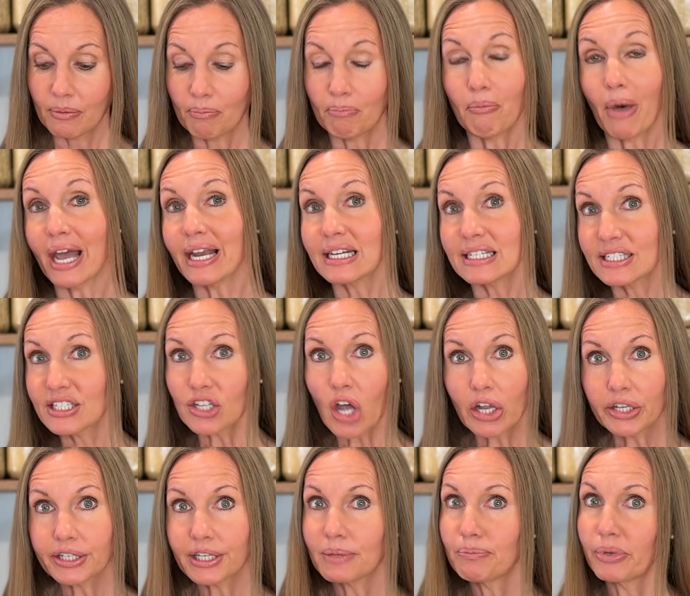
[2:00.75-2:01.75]
Mine is
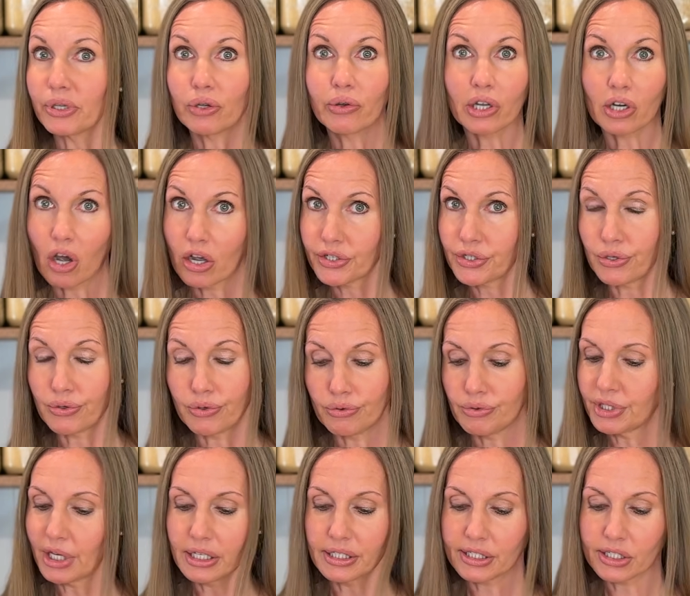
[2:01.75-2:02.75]
salted, but you can also
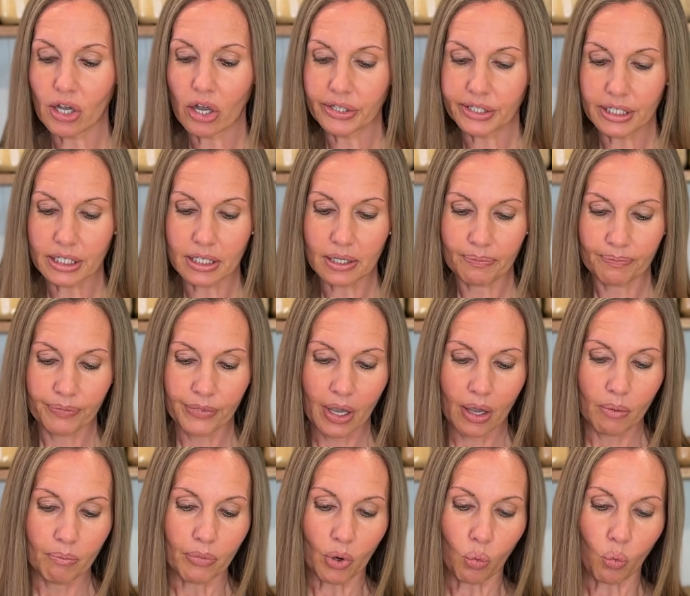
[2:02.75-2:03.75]
use unsalted.
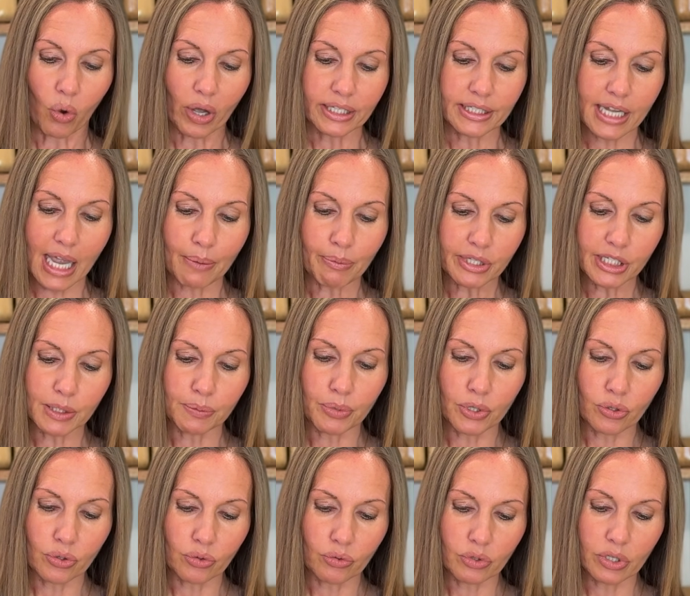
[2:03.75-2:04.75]
But 1
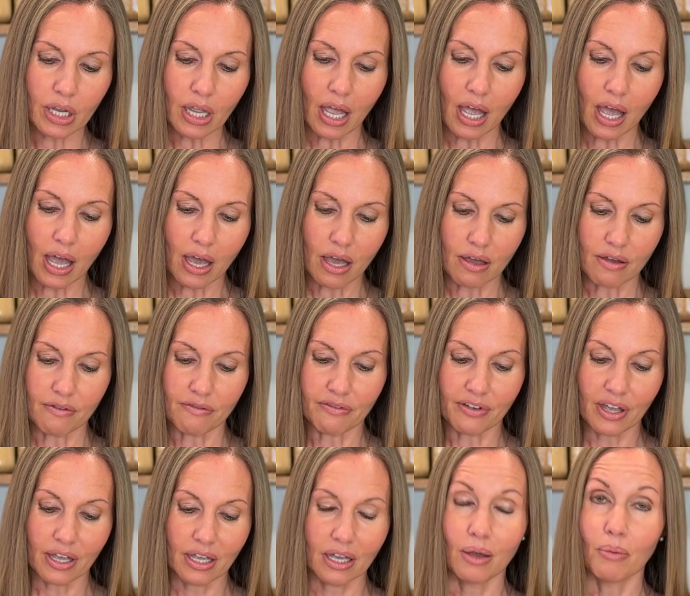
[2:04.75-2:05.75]
tablespoon of
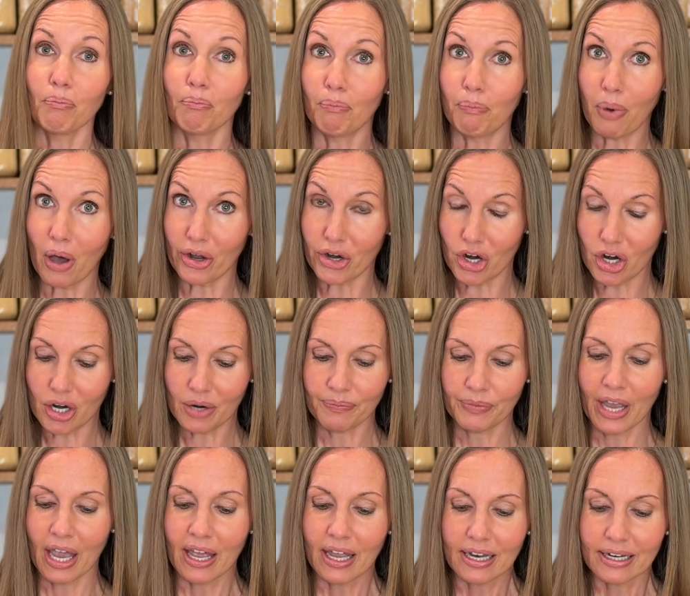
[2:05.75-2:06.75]
butter.
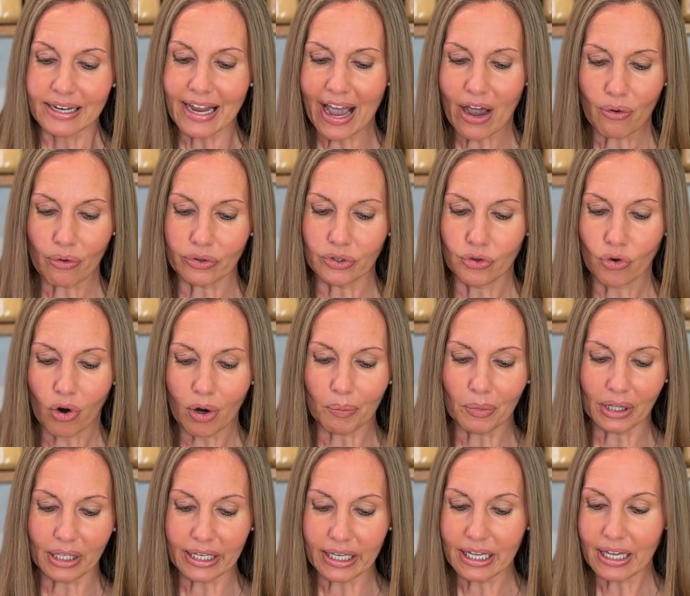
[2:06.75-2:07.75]
Now,
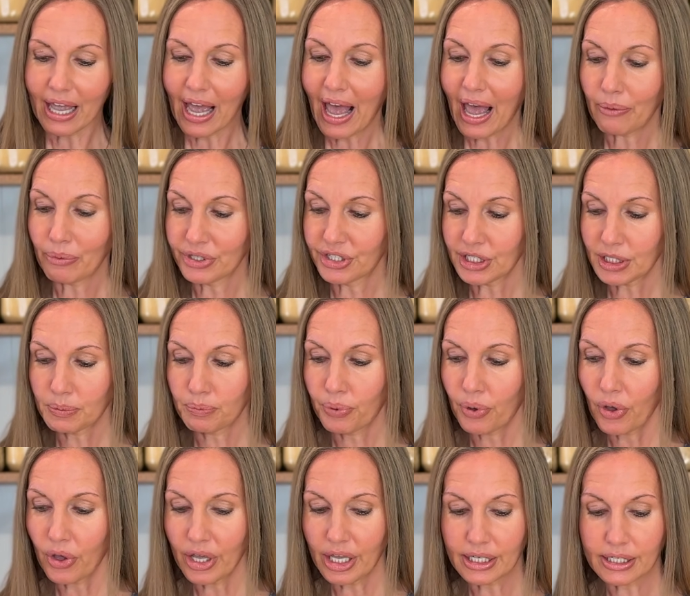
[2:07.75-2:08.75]
normally I will just
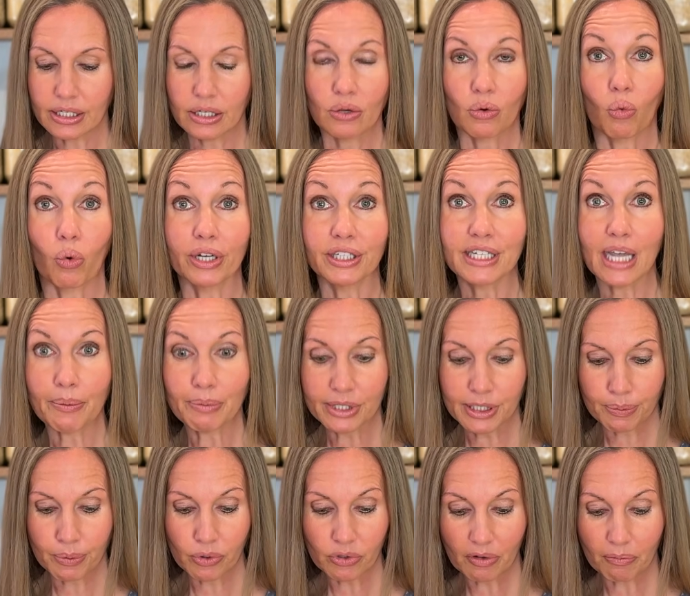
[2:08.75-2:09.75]
put 1
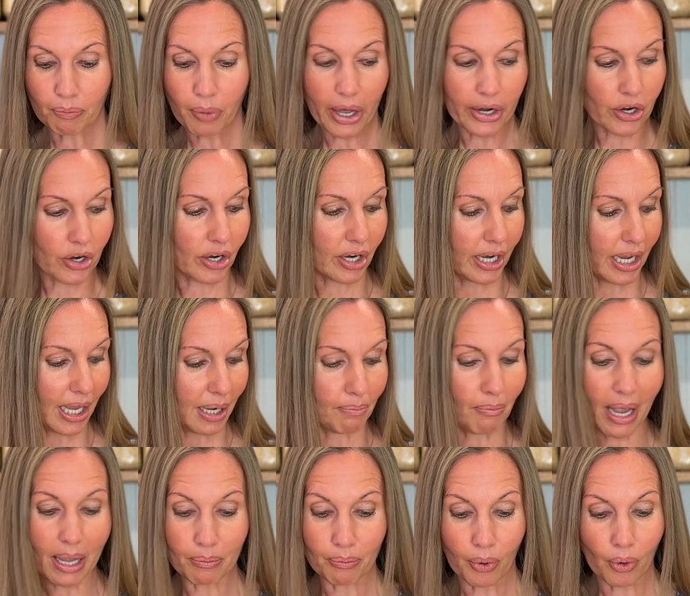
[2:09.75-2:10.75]
tablespoon of butter in
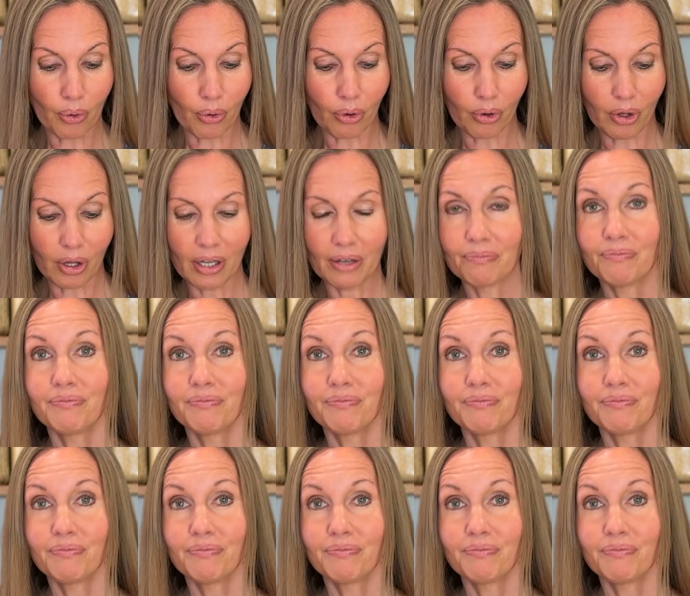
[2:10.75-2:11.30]
my bowl